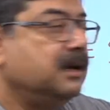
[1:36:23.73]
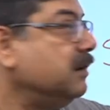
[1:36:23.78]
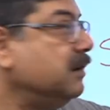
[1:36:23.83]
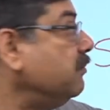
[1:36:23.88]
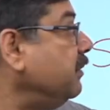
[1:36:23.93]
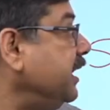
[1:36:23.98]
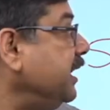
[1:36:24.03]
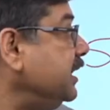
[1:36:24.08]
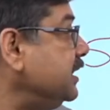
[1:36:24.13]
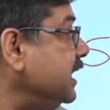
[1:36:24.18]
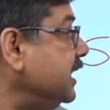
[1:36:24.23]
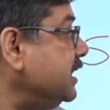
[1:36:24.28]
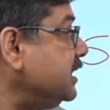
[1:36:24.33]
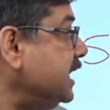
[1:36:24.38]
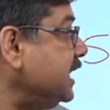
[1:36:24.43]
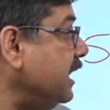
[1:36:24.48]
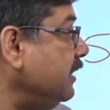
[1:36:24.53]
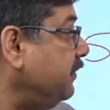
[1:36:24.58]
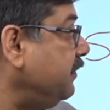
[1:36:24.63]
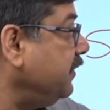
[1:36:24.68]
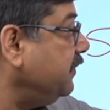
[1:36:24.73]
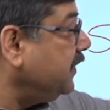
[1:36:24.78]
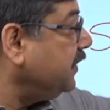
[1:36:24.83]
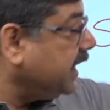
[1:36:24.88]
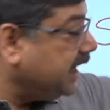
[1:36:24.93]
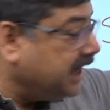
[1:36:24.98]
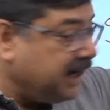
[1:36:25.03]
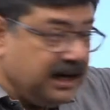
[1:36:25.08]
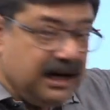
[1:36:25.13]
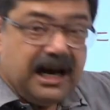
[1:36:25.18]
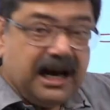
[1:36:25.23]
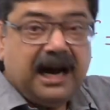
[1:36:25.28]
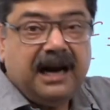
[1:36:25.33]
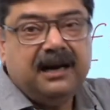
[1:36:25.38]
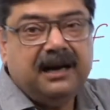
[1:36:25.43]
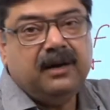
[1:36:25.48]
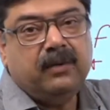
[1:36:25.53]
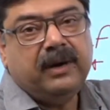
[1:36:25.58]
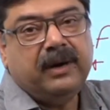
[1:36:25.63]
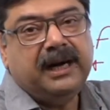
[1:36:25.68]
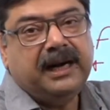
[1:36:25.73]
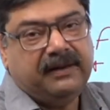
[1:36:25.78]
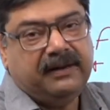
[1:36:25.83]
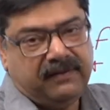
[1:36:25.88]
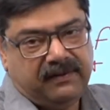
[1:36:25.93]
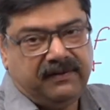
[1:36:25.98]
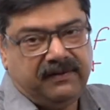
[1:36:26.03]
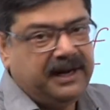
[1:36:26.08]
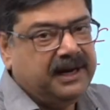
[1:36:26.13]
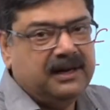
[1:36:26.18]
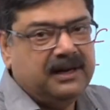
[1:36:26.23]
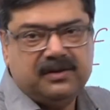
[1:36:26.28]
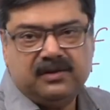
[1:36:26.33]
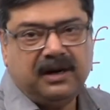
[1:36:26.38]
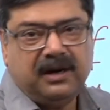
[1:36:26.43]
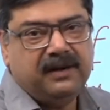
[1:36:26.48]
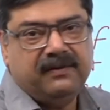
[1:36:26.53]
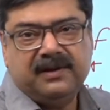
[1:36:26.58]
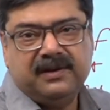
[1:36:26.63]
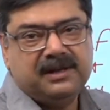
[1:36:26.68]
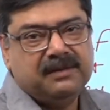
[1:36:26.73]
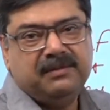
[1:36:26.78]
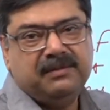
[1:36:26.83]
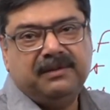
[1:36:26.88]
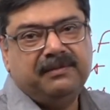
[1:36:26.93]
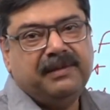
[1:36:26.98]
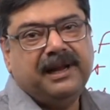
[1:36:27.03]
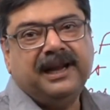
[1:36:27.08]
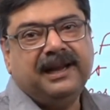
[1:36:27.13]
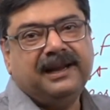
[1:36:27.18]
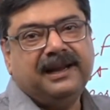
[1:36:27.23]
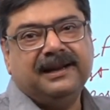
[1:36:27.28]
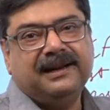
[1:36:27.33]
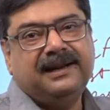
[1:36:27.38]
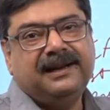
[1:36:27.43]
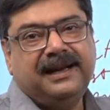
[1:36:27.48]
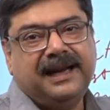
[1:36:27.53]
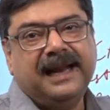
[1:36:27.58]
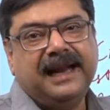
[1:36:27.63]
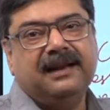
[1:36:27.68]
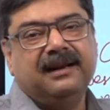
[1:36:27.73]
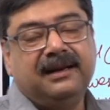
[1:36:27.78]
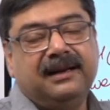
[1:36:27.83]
But it says 10, 15 and 20. 15 is not divisible by 10.